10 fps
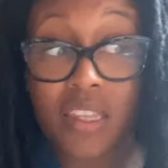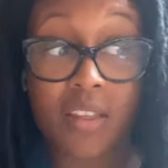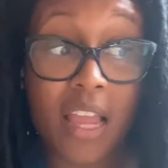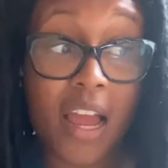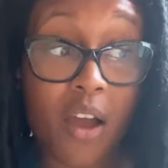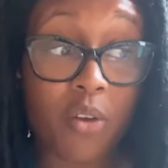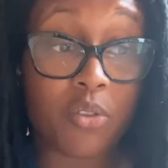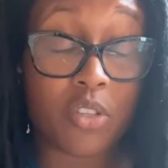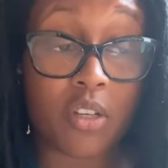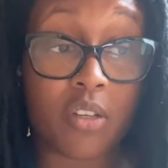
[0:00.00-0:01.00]
now
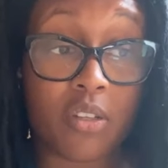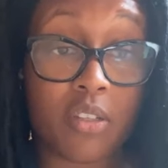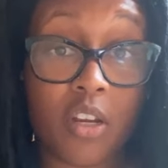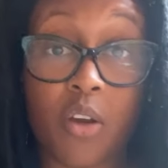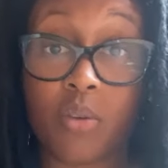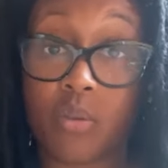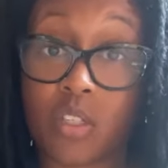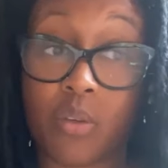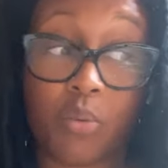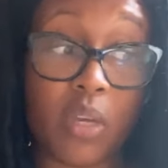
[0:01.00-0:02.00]
till, you know,
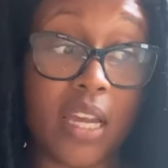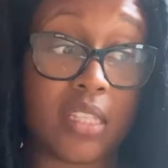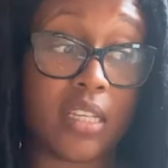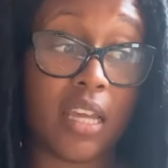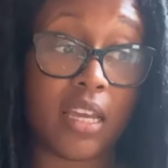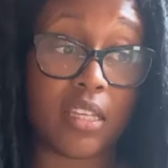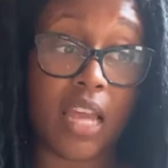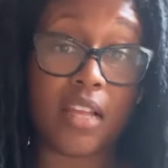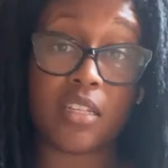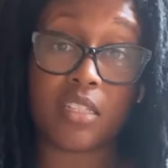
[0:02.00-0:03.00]
till we get to like
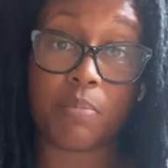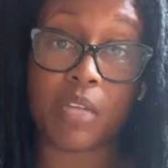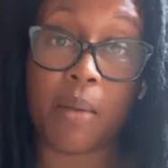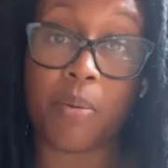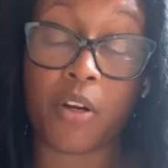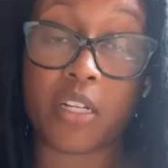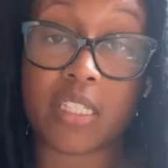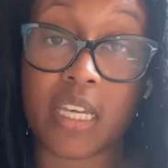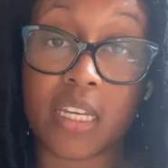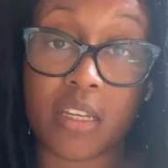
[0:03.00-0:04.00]
end of September,
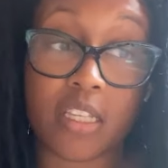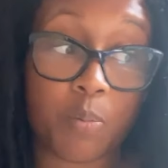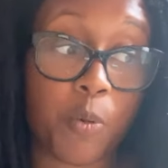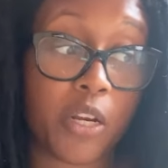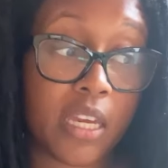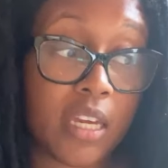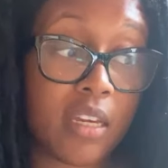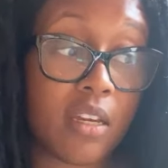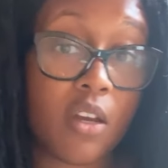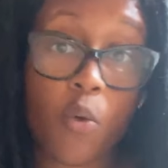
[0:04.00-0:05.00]
it's like, it's
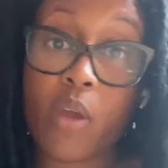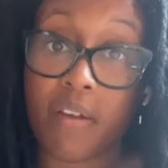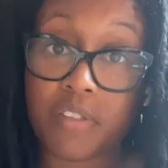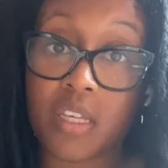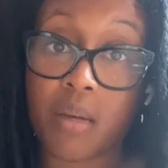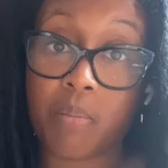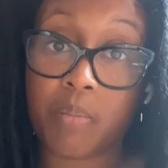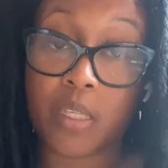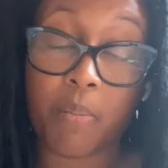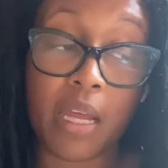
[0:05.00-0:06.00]
pretty, we have some,
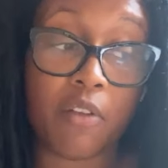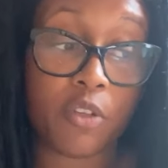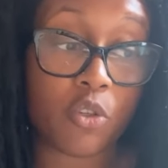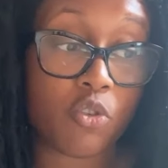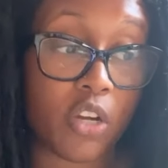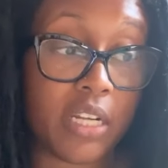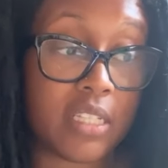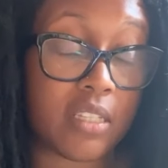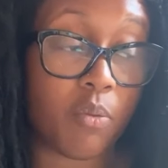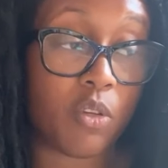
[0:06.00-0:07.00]
some beneficial
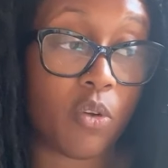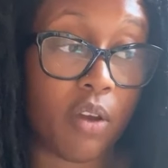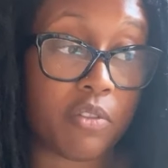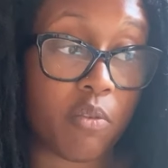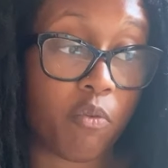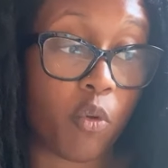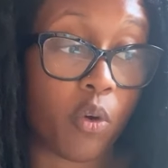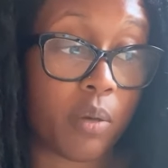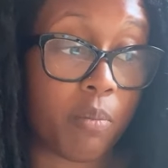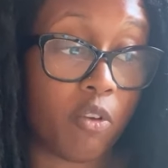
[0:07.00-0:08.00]
transits and we do have some
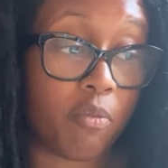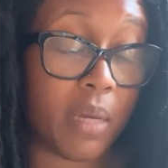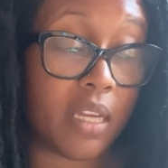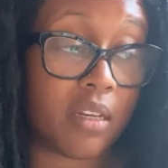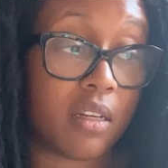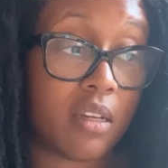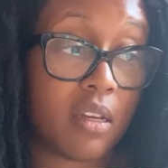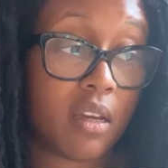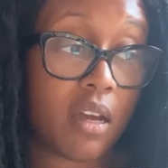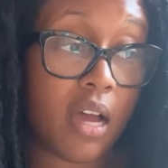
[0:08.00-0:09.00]
forward movement.
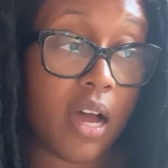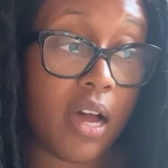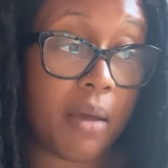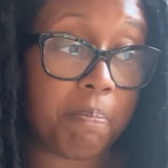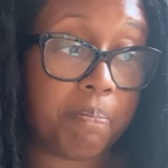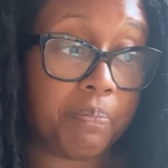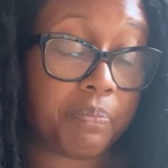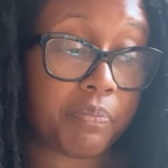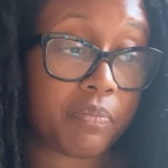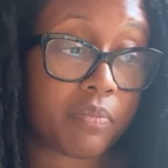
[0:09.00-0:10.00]
Um,
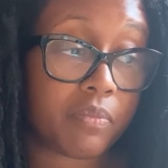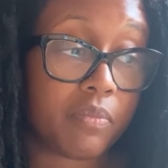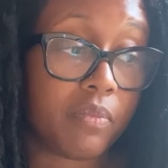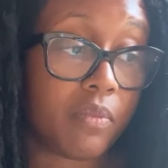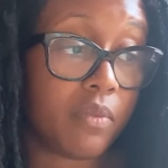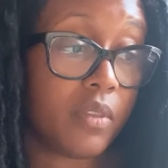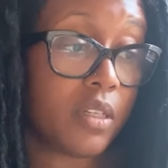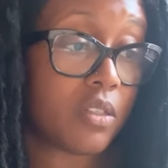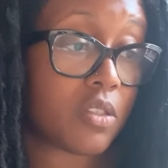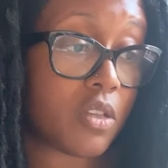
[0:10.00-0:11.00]

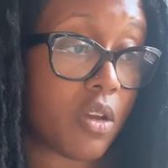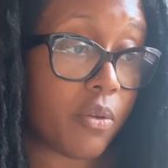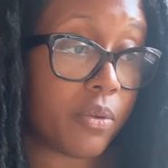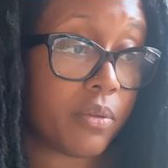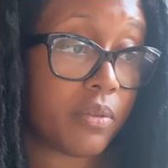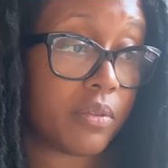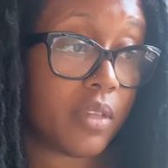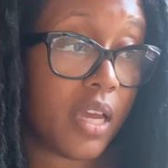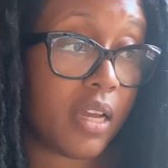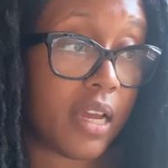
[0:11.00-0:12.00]
so
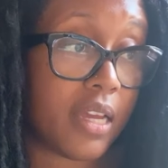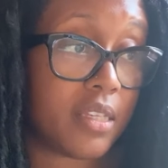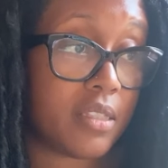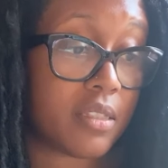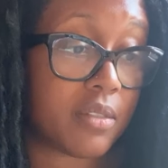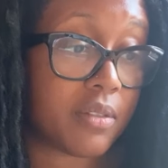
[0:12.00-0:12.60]
yeah, guys.